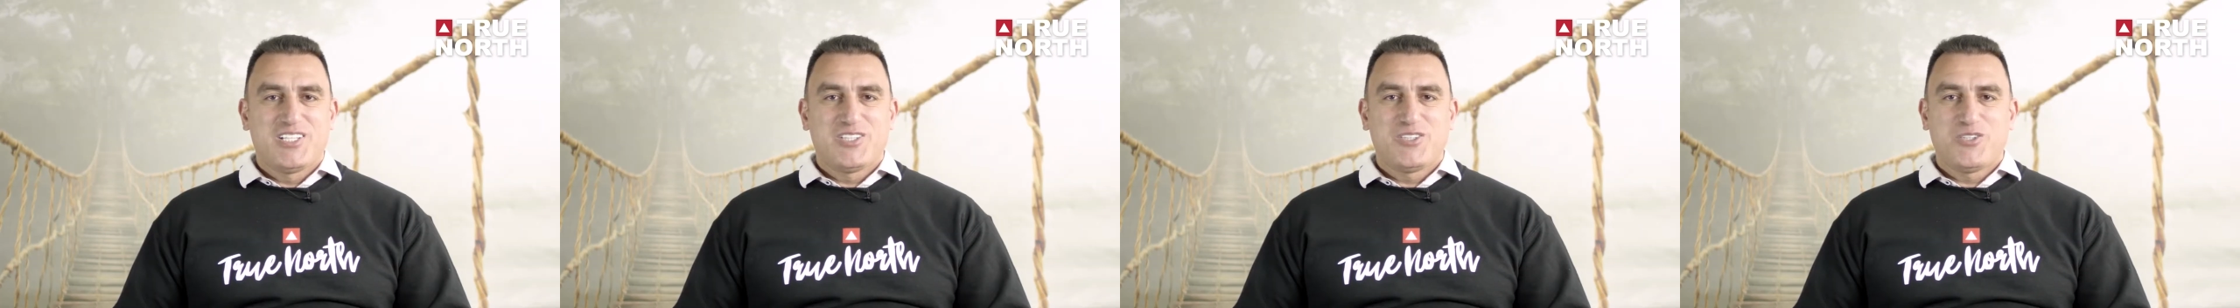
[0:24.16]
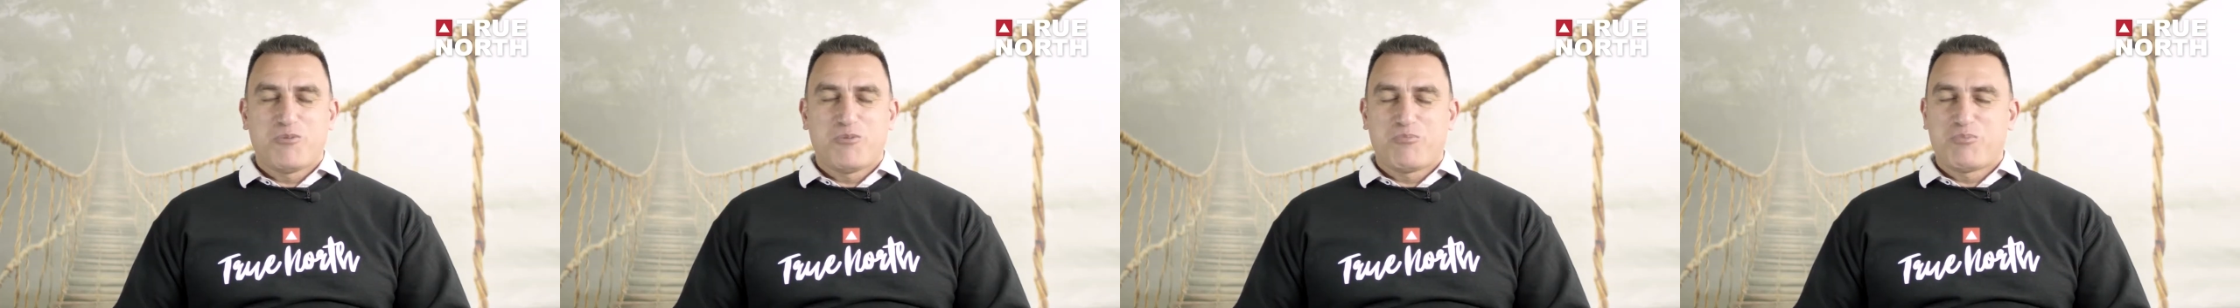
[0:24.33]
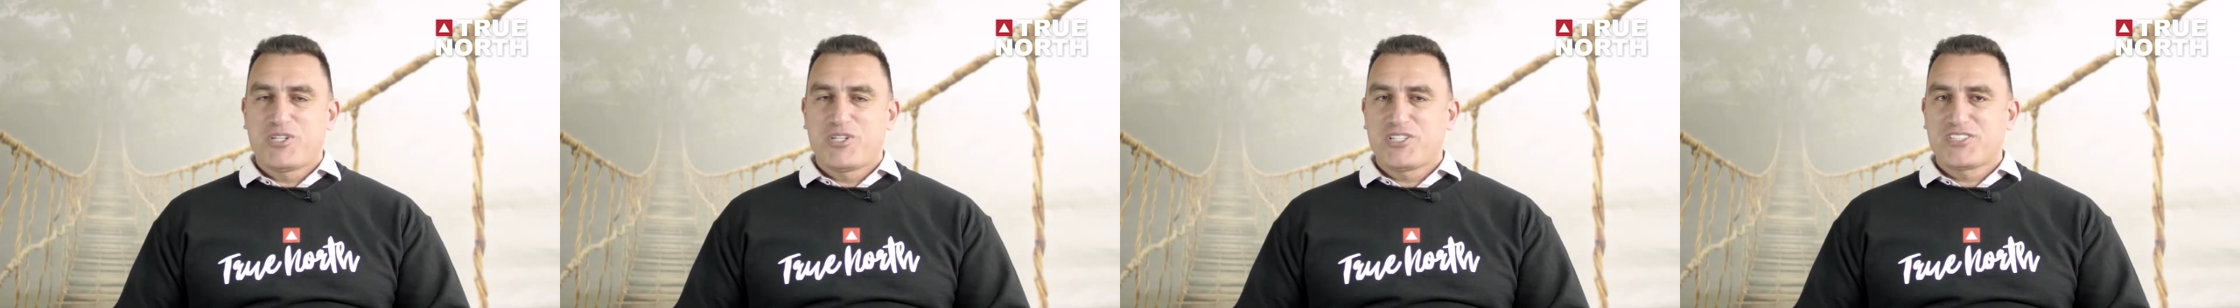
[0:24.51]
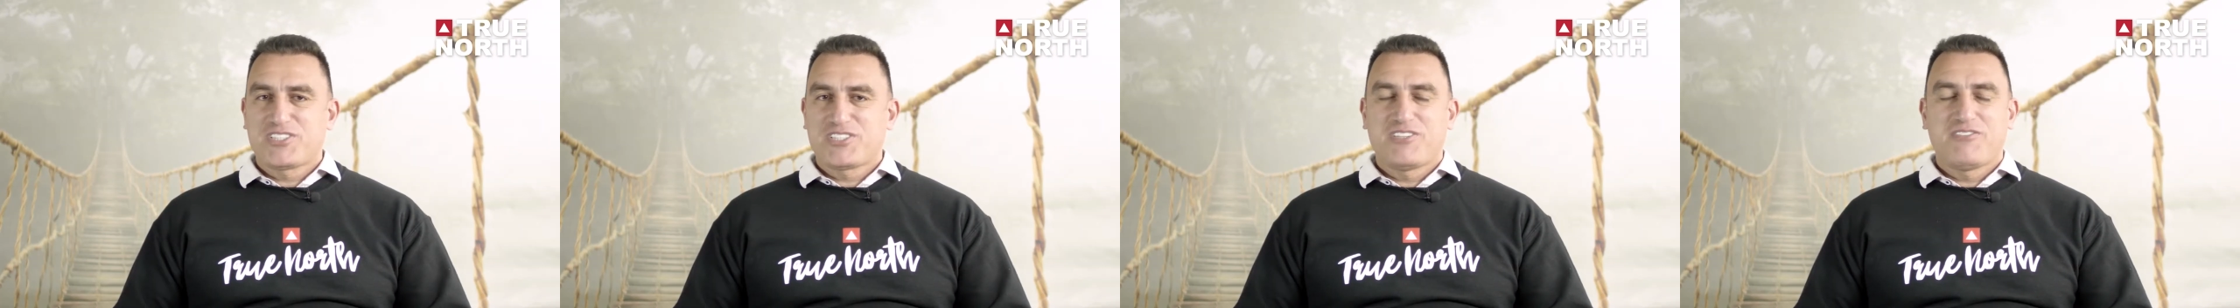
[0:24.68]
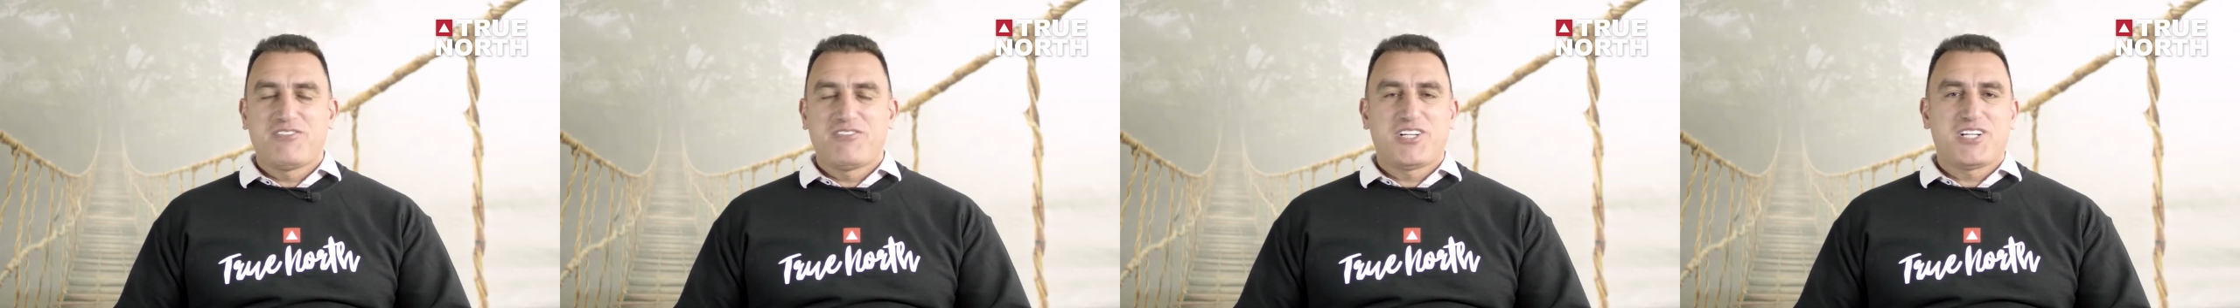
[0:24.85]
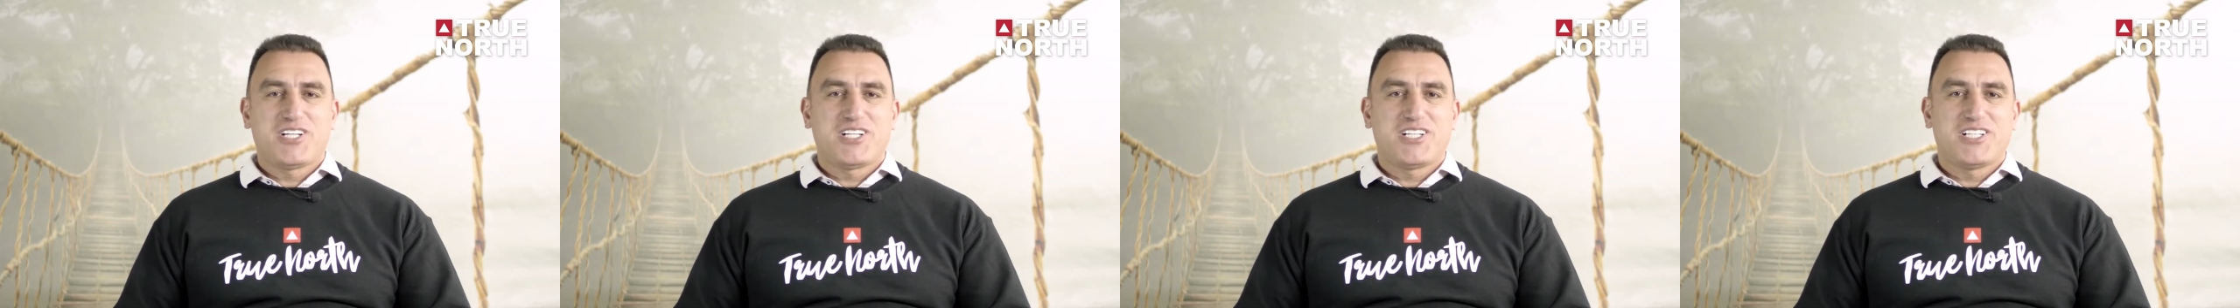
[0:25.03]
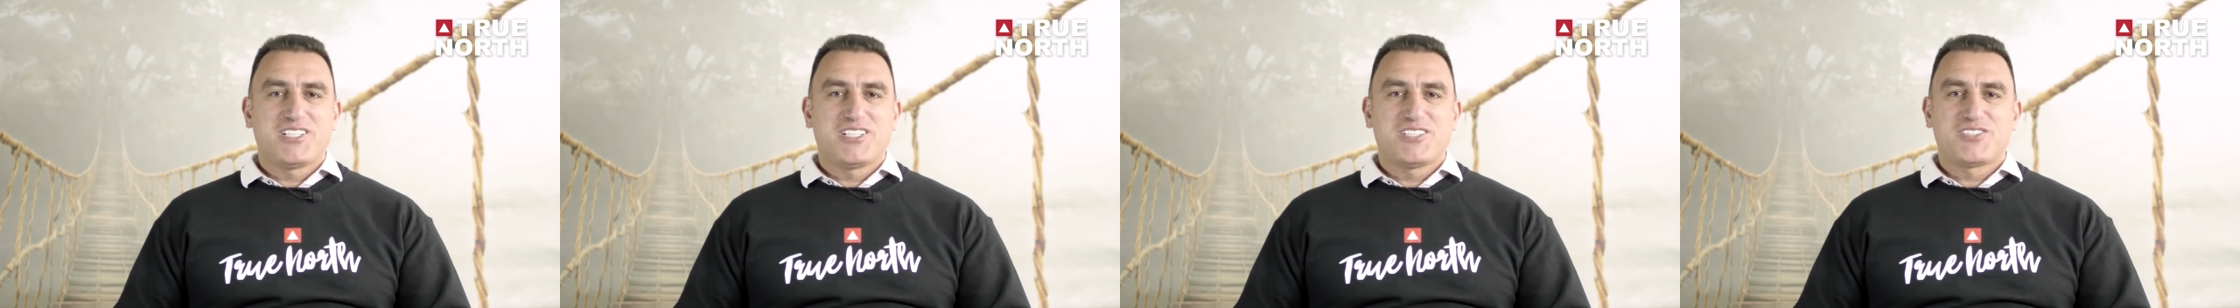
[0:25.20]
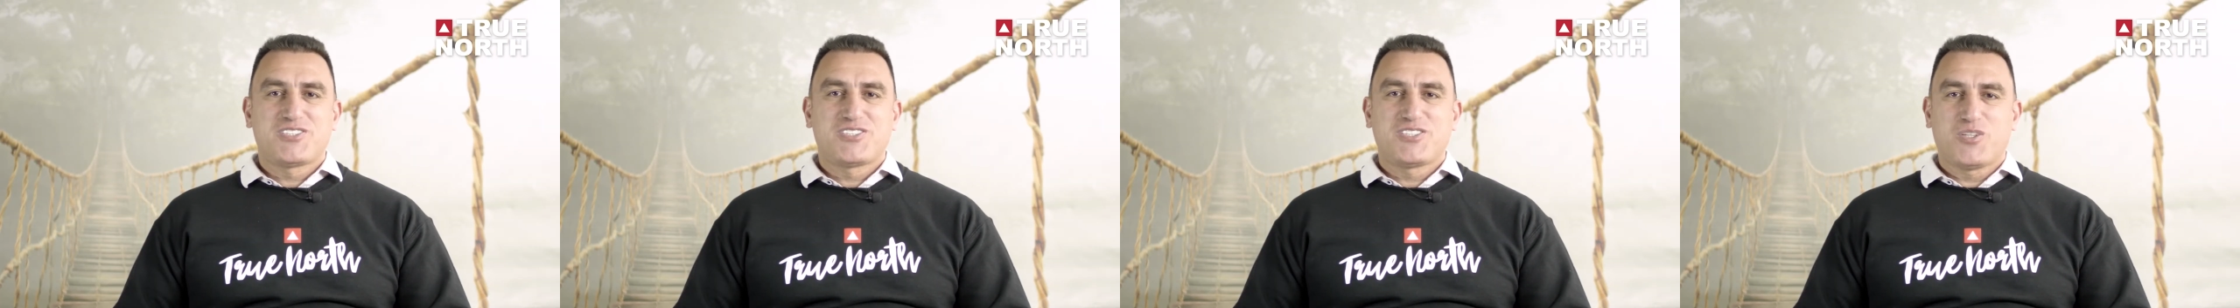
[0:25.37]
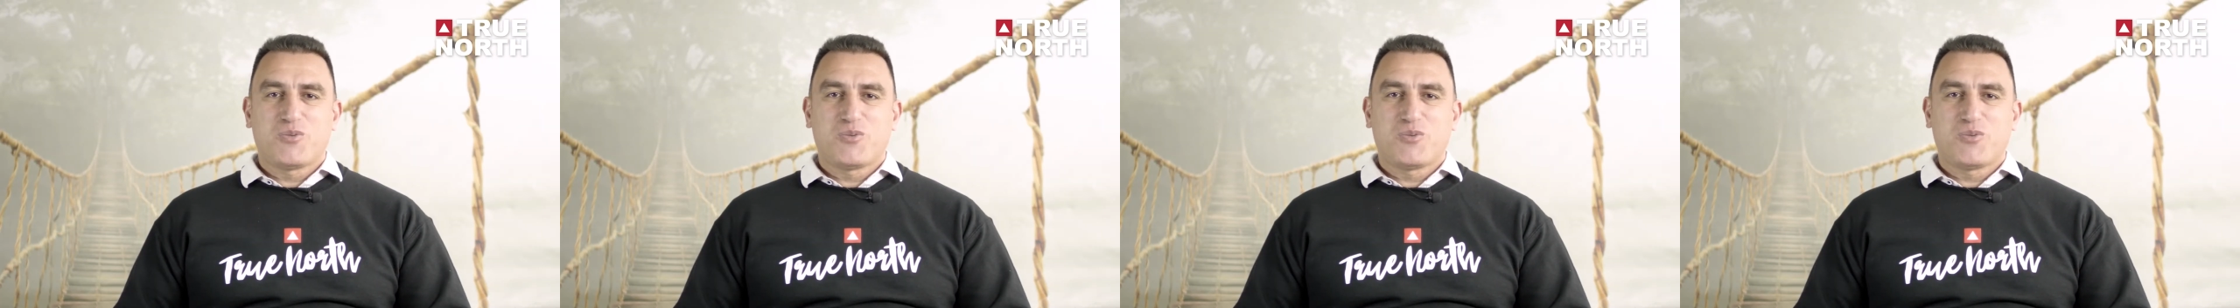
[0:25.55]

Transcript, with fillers: Your perseverance,